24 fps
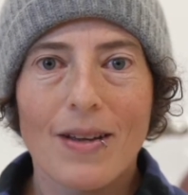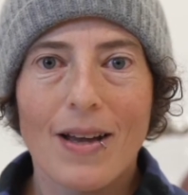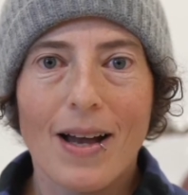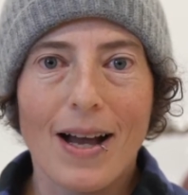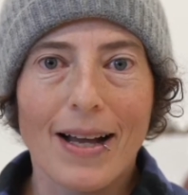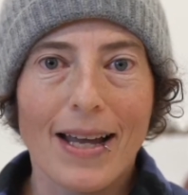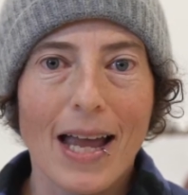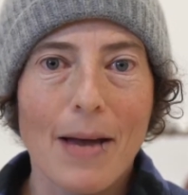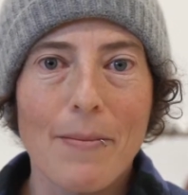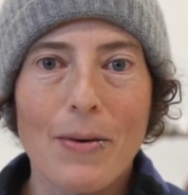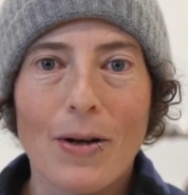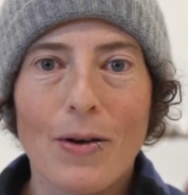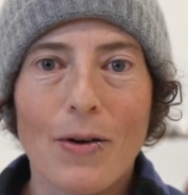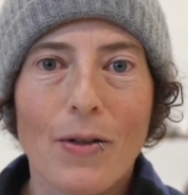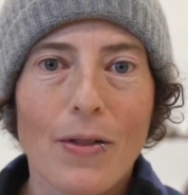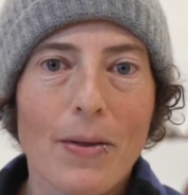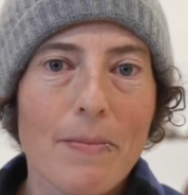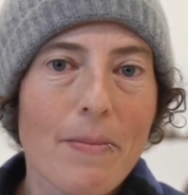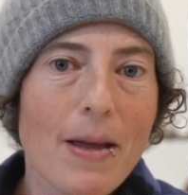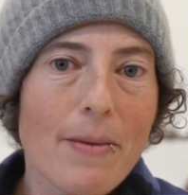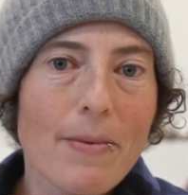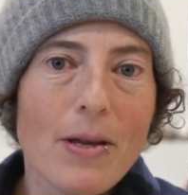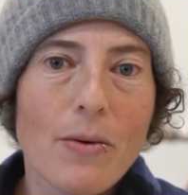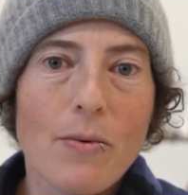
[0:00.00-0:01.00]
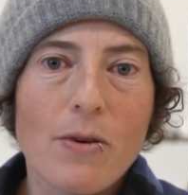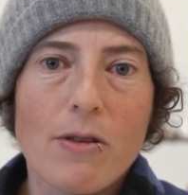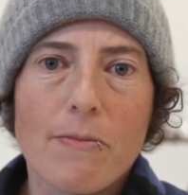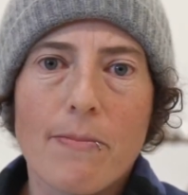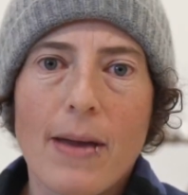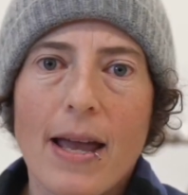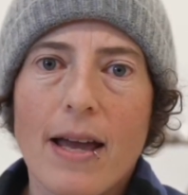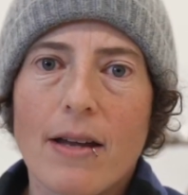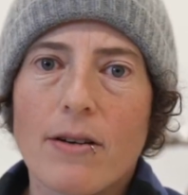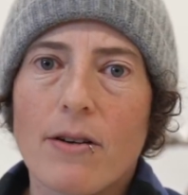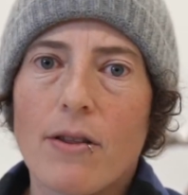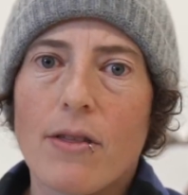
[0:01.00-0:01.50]
a chemical that maybe was
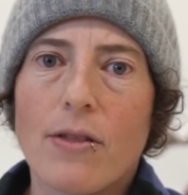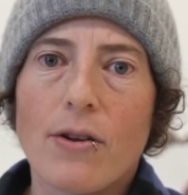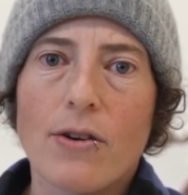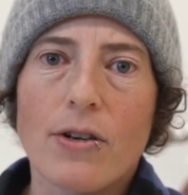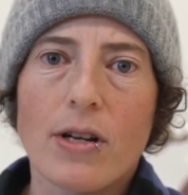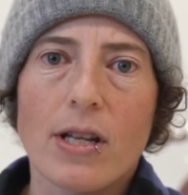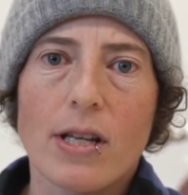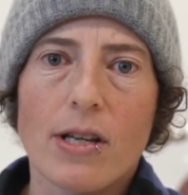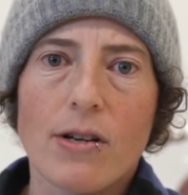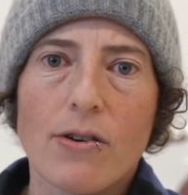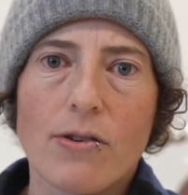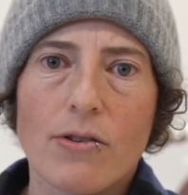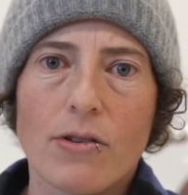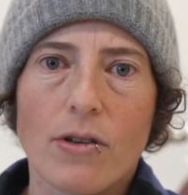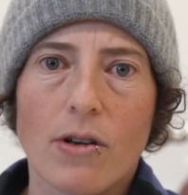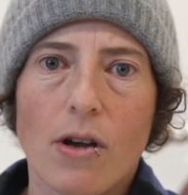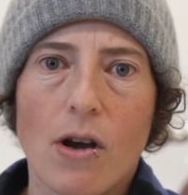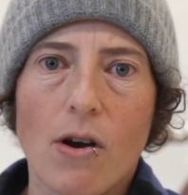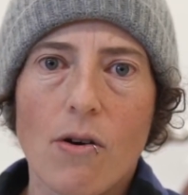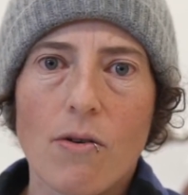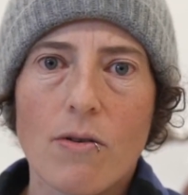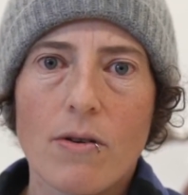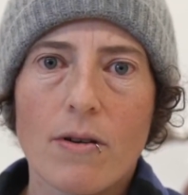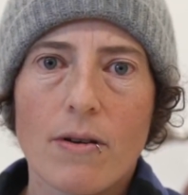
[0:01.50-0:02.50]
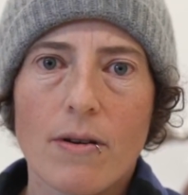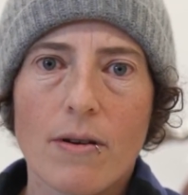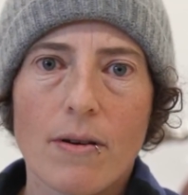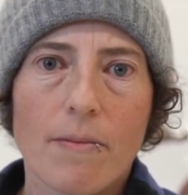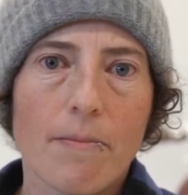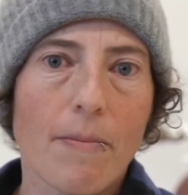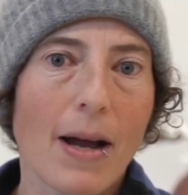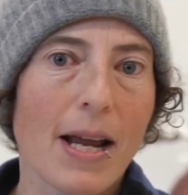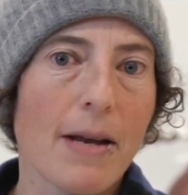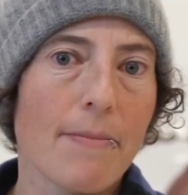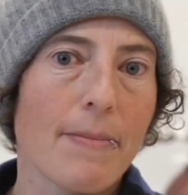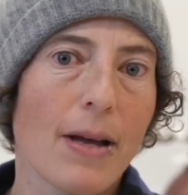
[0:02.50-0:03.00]
banned 30 years ago
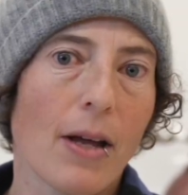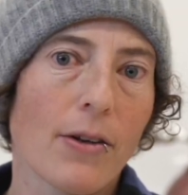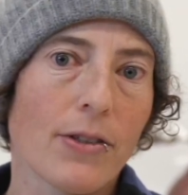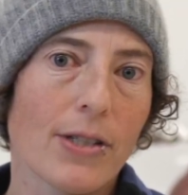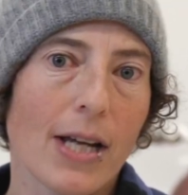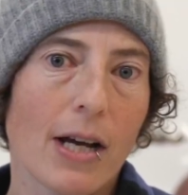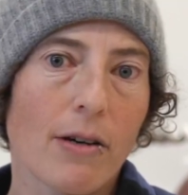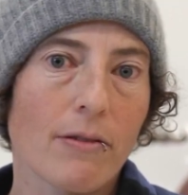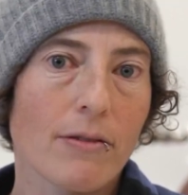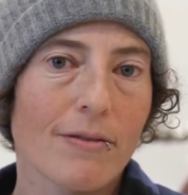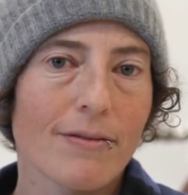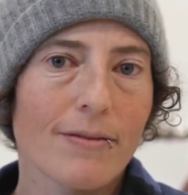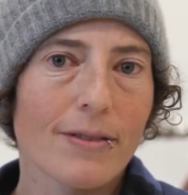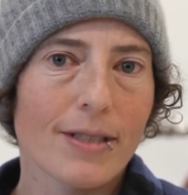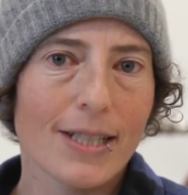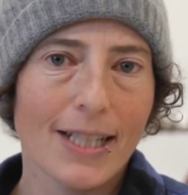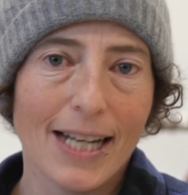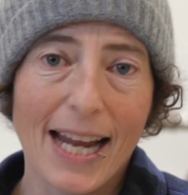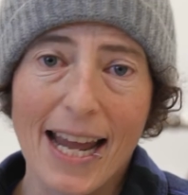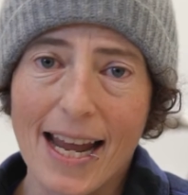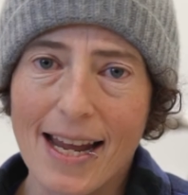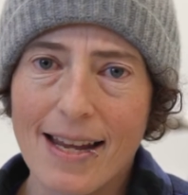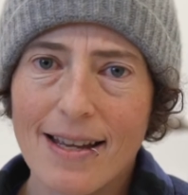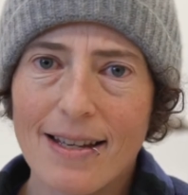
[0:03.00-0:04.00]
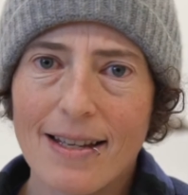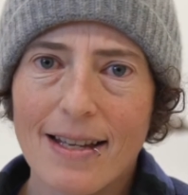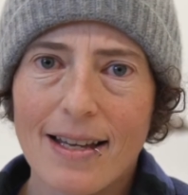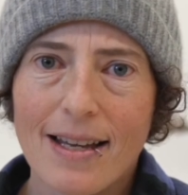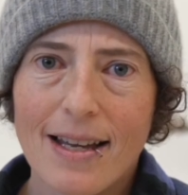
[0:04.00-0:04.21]
might melt out today.